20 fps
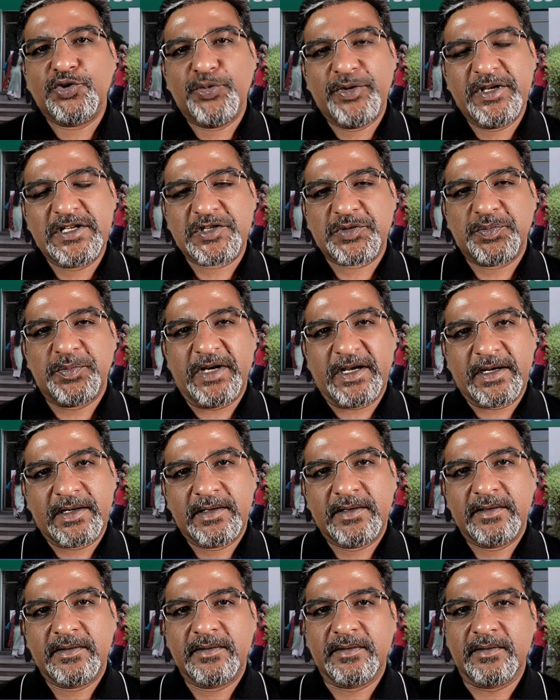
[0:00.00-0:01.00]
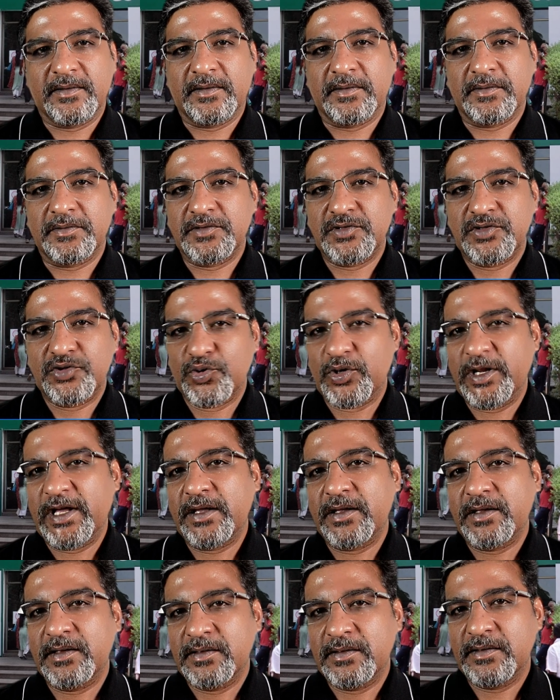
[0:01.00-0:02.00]
2 weeks back,
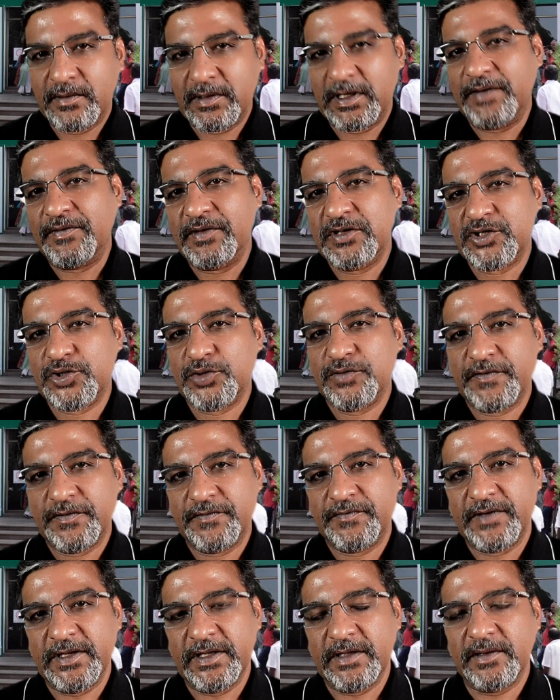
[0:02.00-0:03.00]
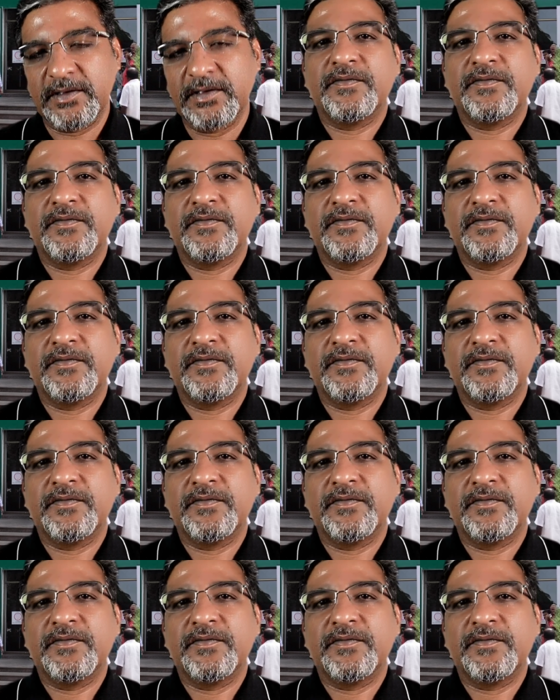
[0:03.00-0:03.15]
July 11th to 15th,